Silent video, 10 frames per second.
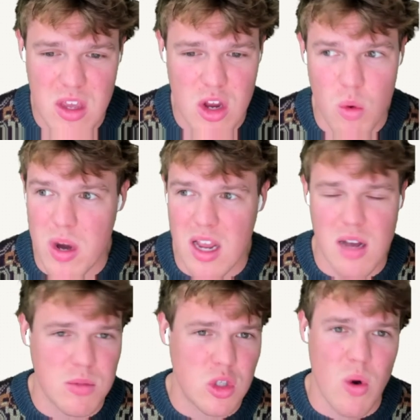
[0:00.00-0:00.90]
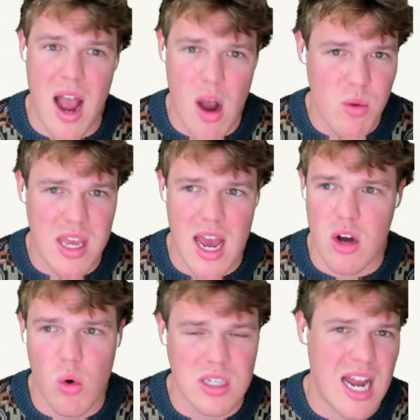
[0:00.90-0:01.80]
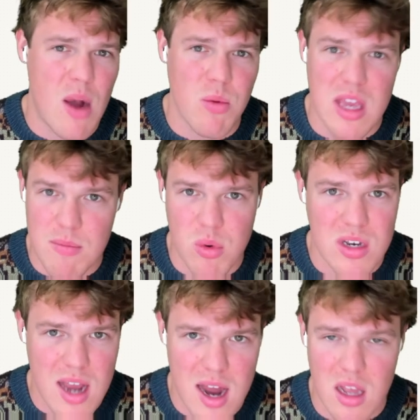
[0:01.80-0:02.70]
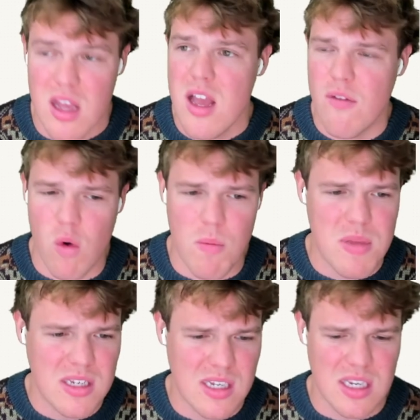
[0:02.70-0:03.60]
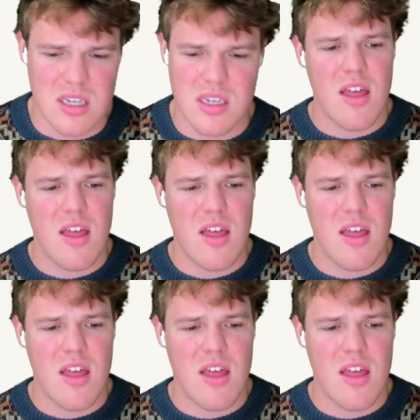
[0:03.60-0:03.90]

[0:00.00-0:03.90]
here when it comes to how we categorize and how we input data for businesses.